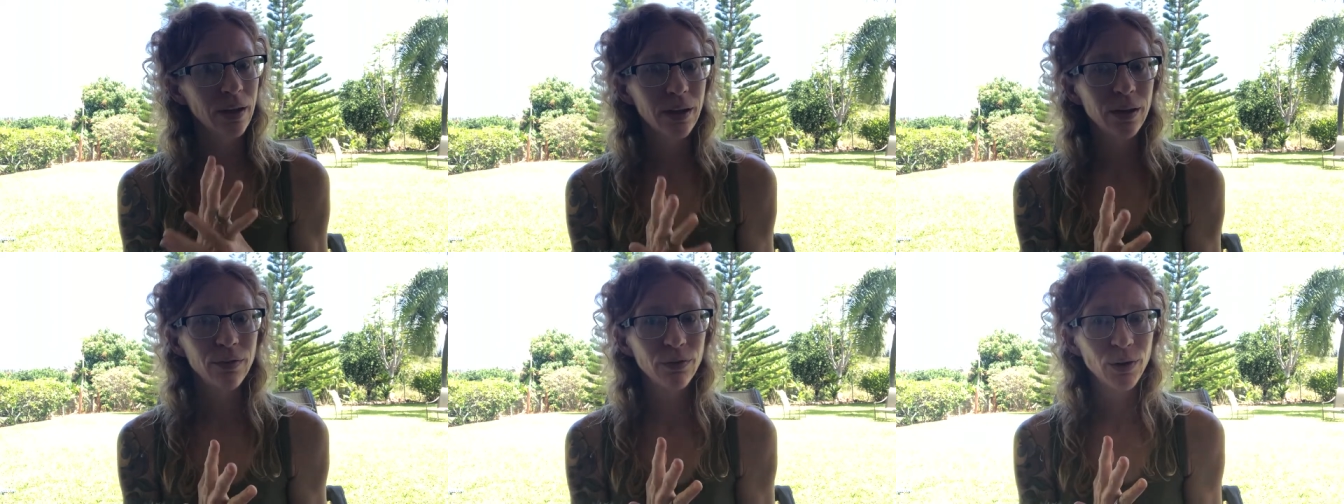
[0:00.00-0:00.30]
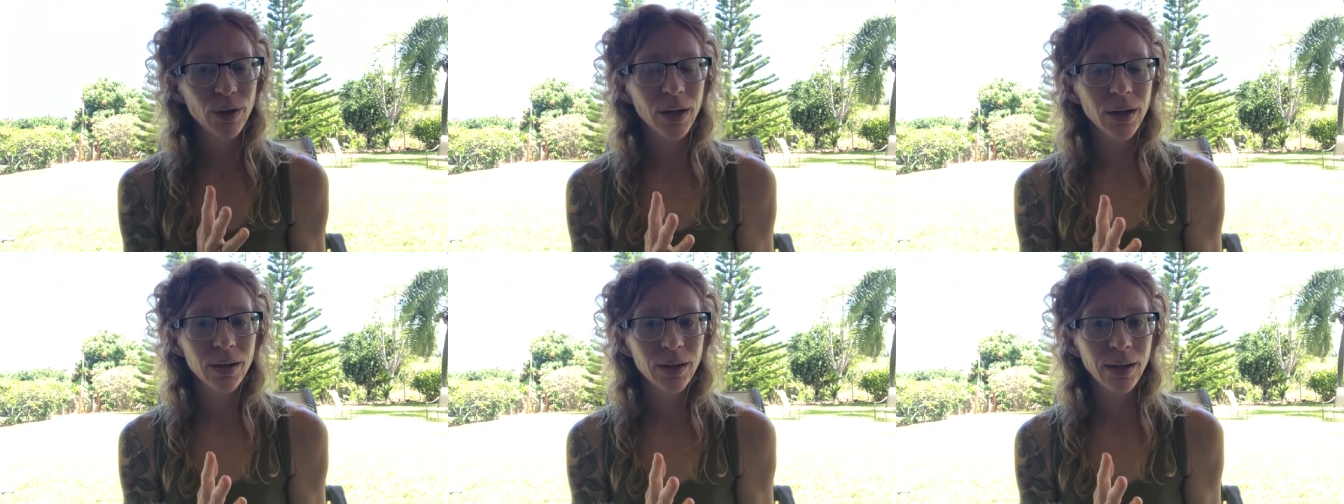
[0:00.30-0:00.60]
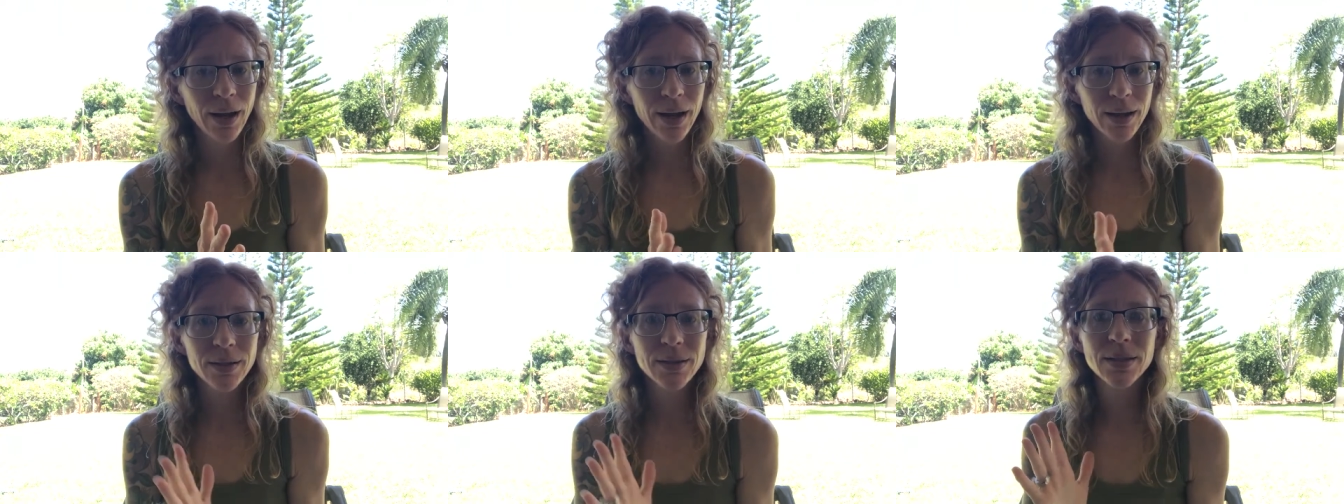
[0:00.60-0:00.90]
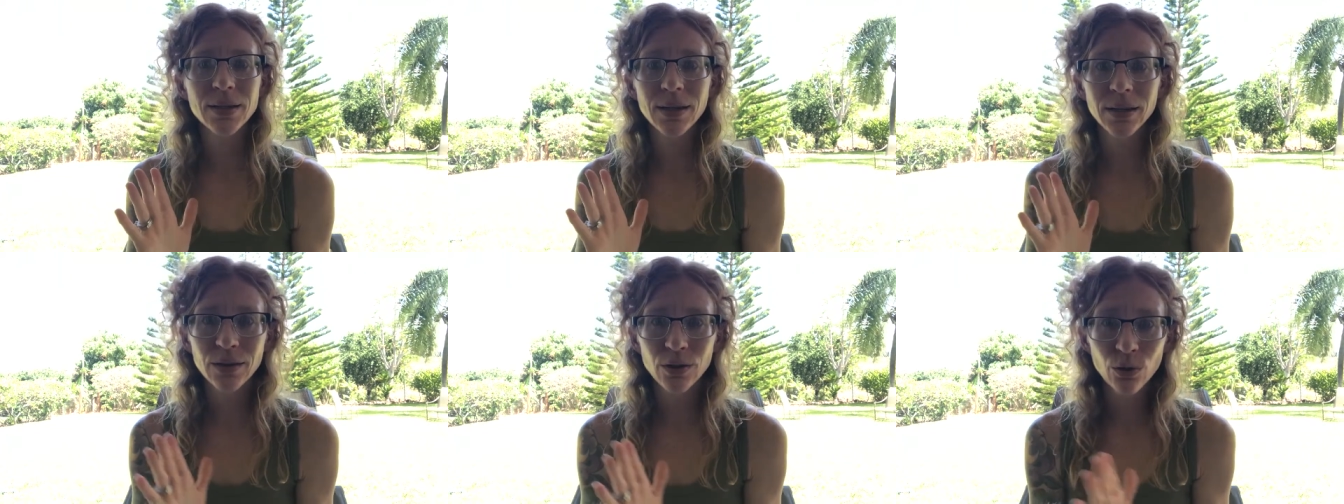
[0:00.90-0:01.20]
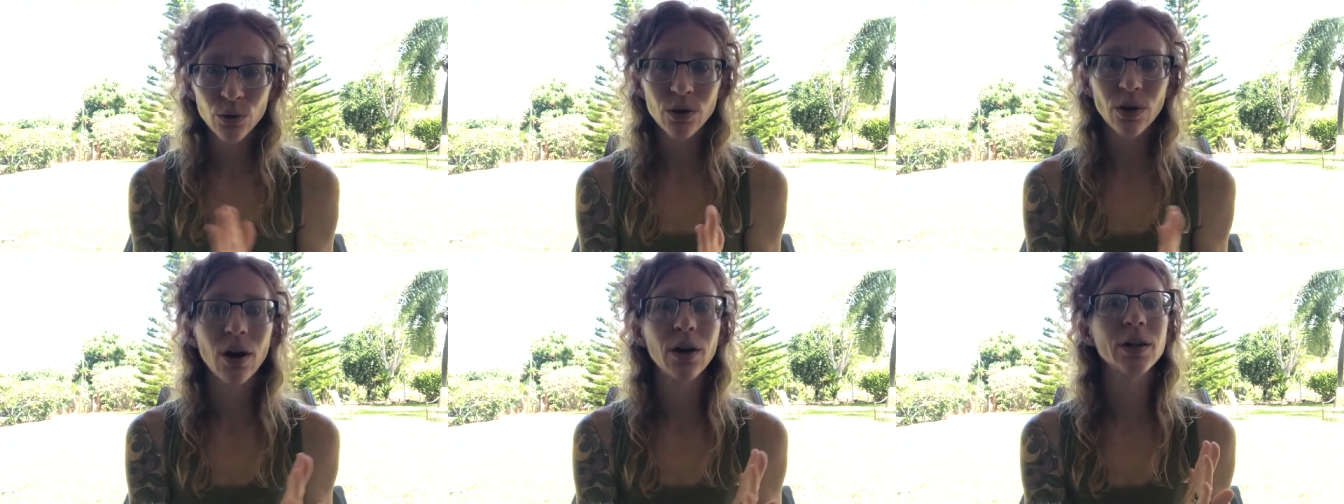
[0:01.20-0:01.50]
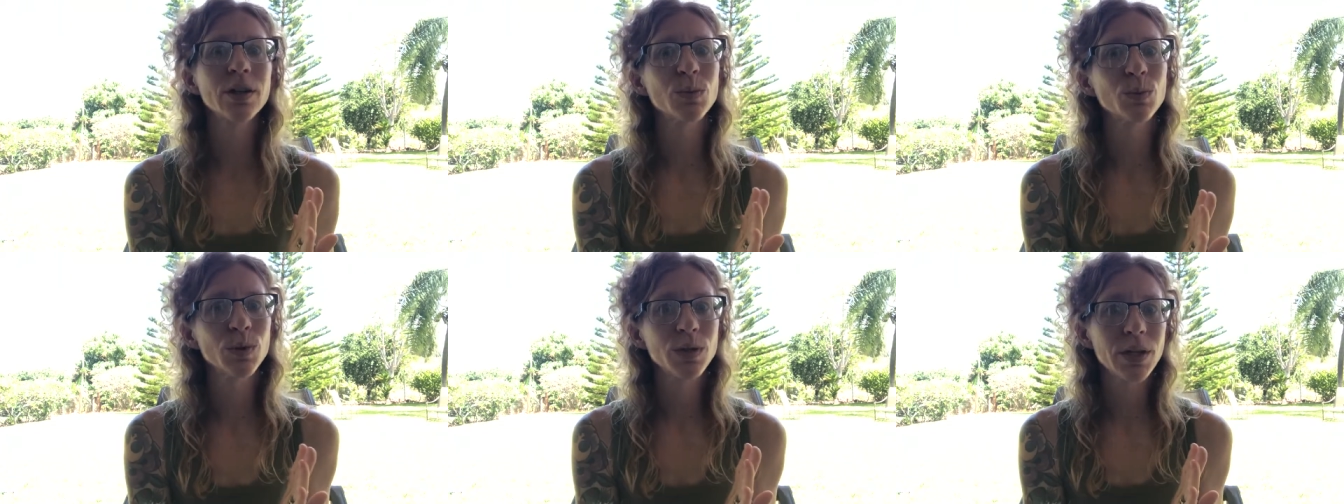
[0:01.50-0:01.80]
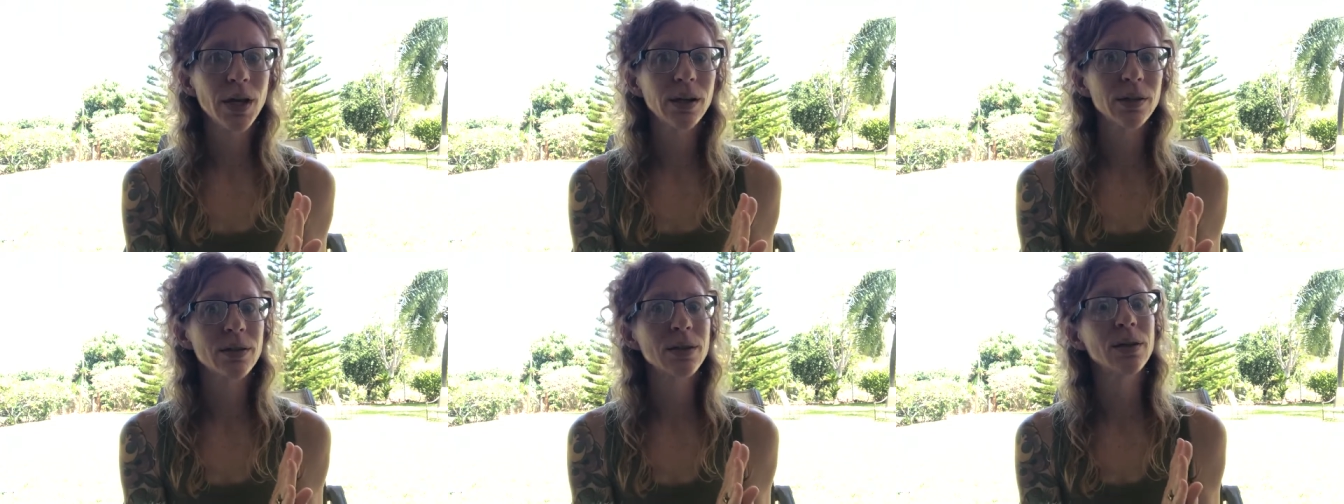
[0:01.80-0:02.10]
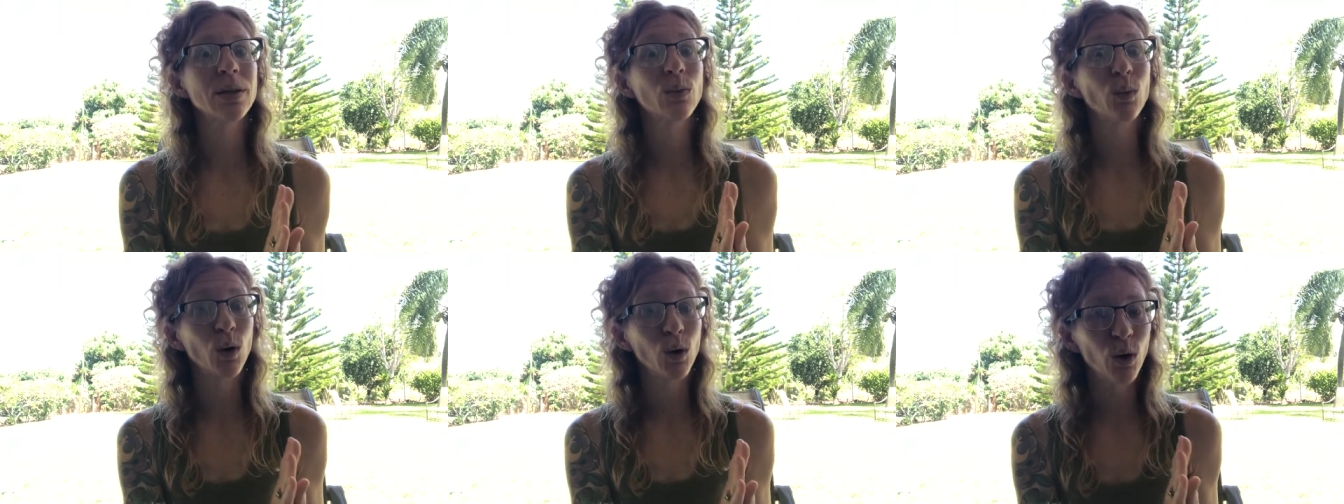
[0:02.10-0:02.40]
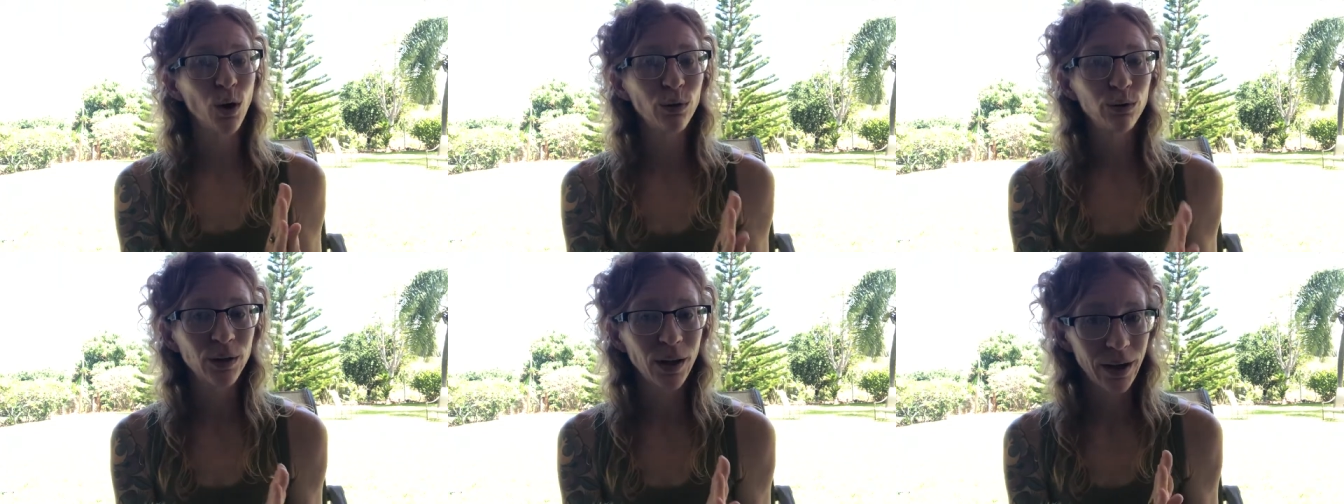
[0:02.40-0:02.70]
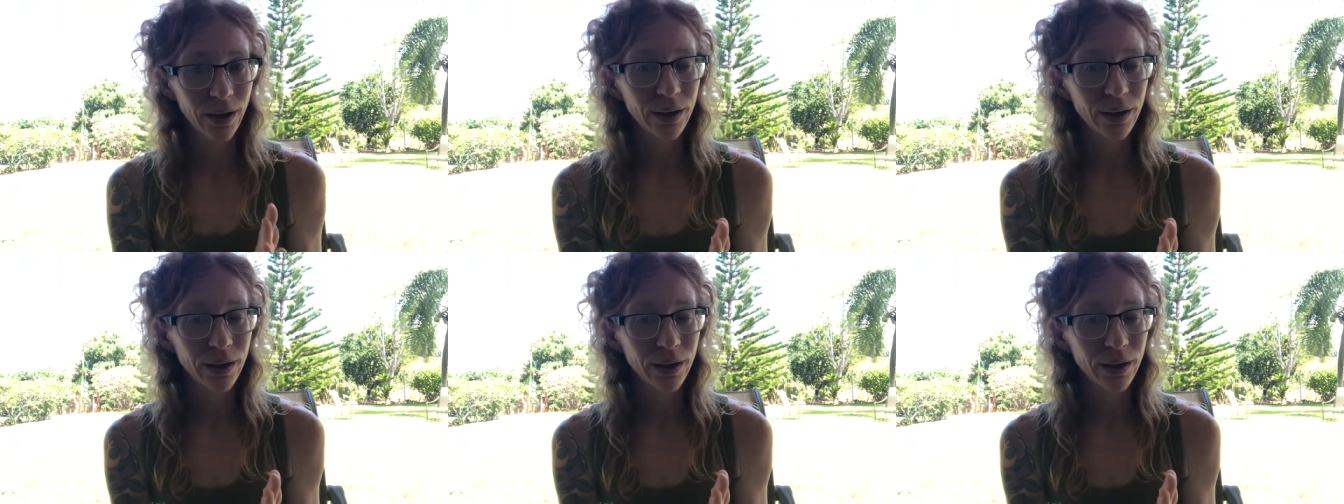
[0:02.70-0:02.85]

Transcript: And if you get in an accident, your dog is protected and won't go